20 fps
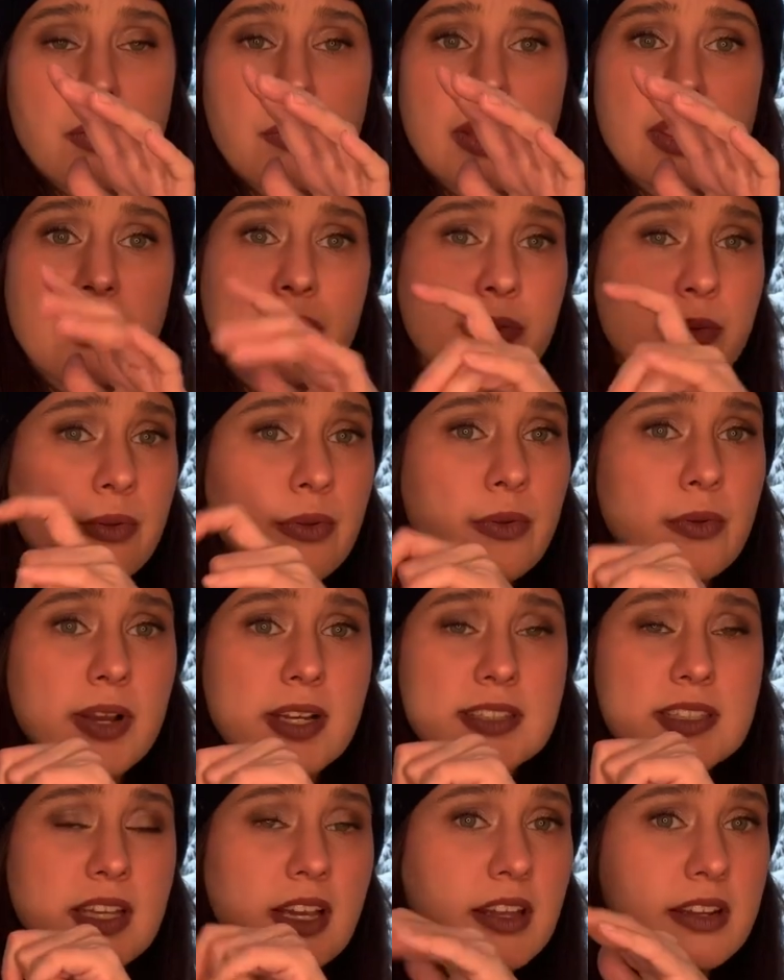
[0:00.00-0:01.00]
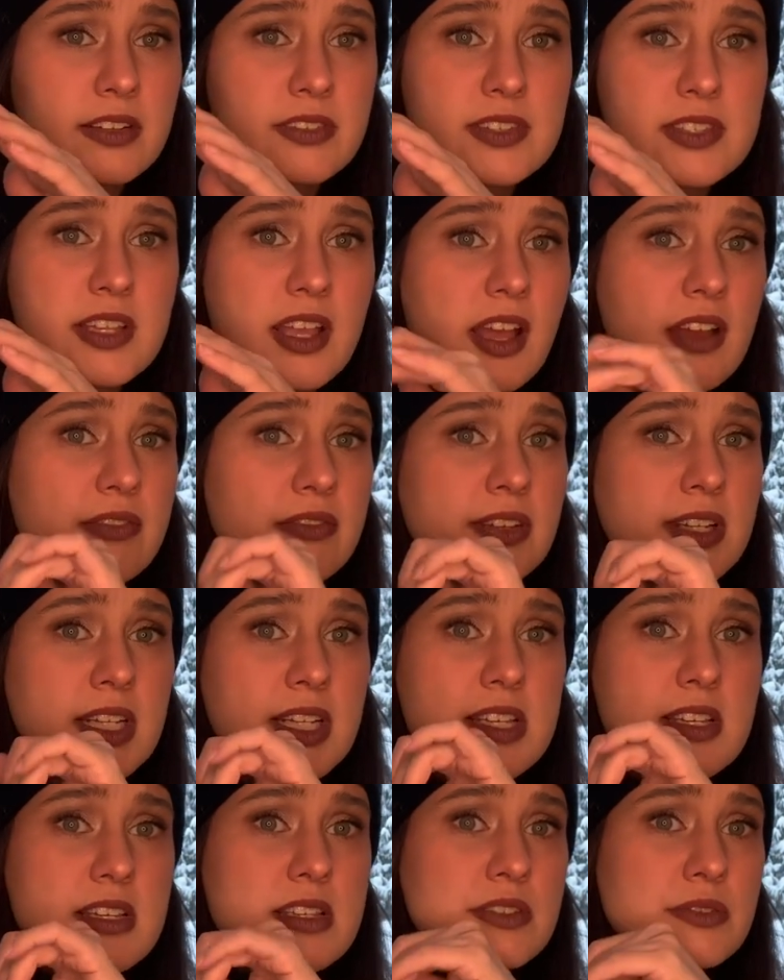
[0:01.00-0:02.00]
went through a ton of stuff, and
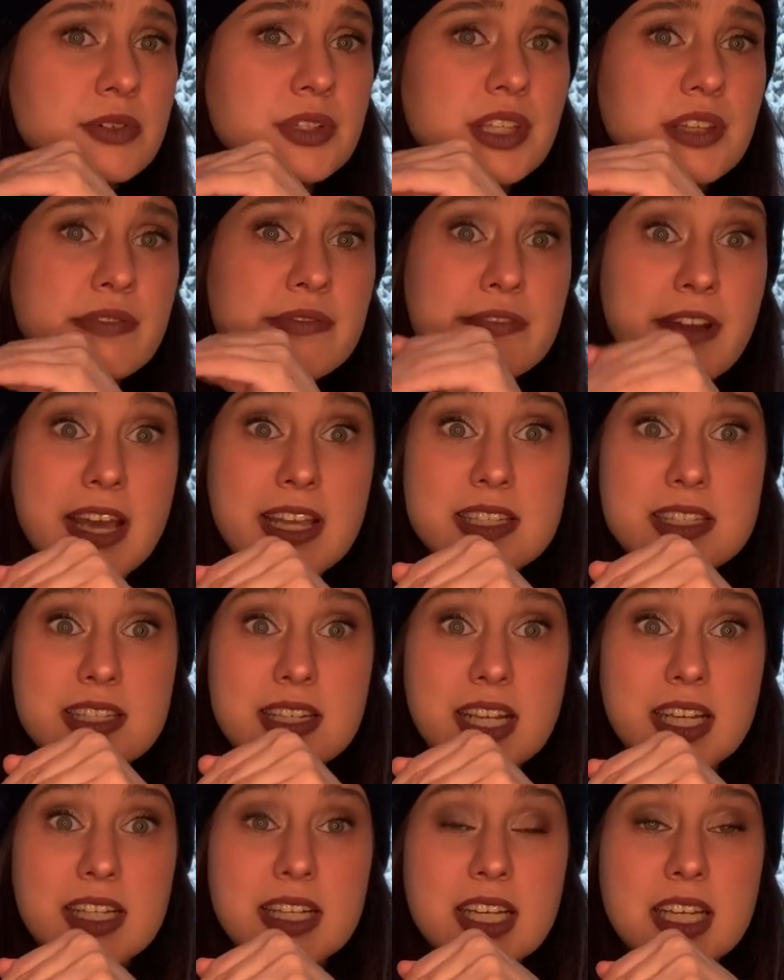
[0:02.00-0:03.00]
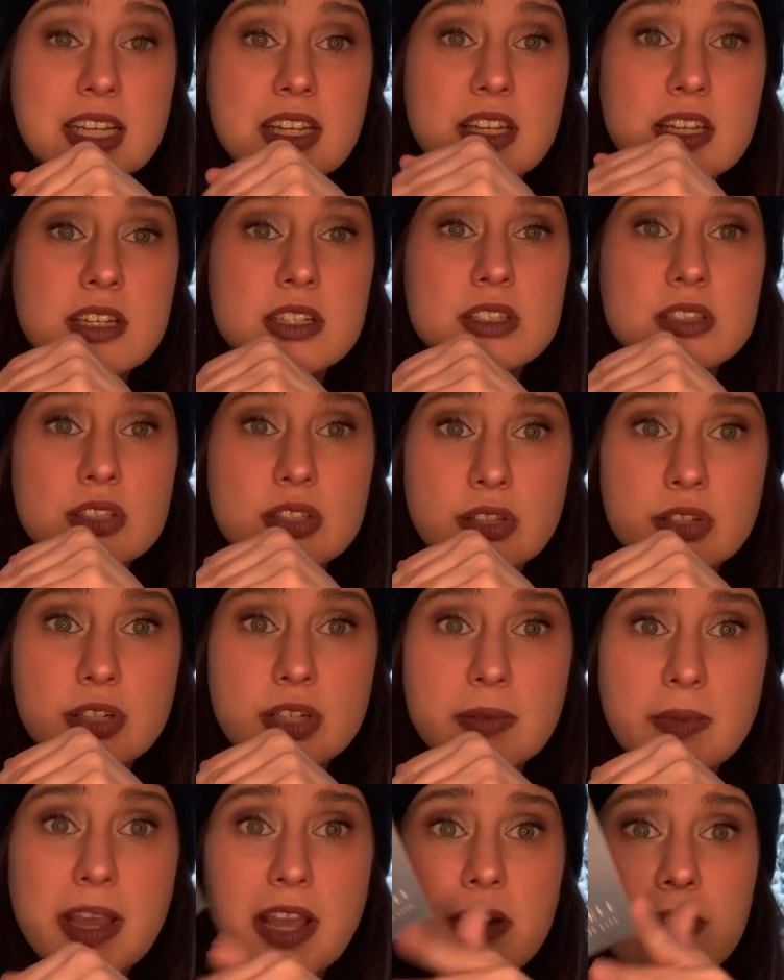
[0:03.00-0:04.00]
he's really fascinating to learn
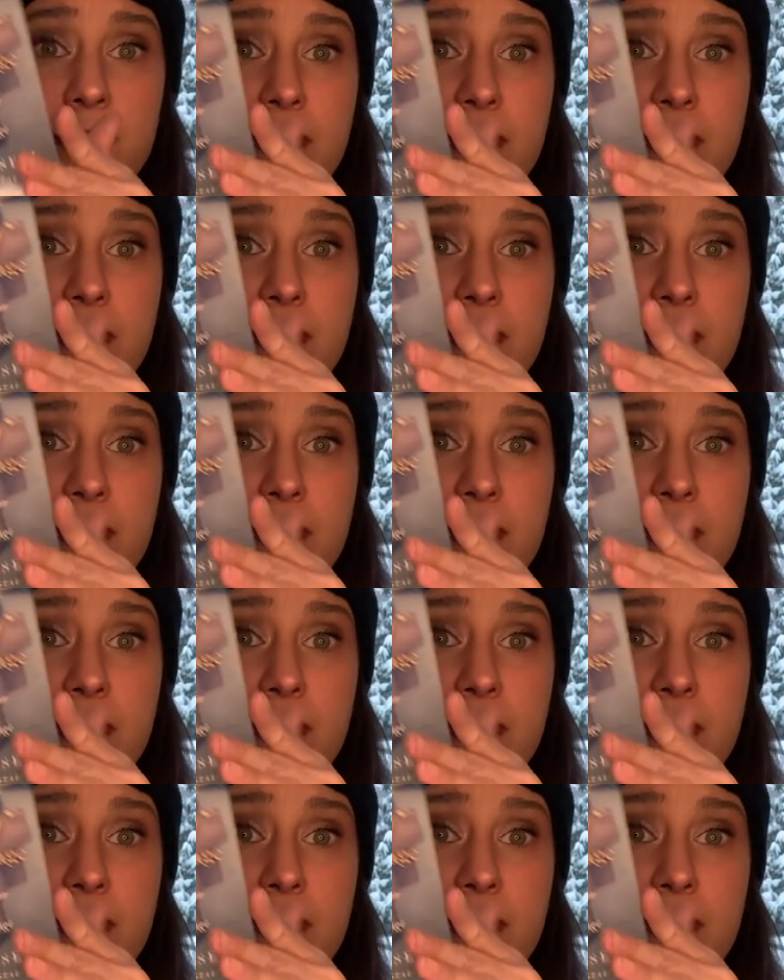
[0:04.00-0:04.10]
about.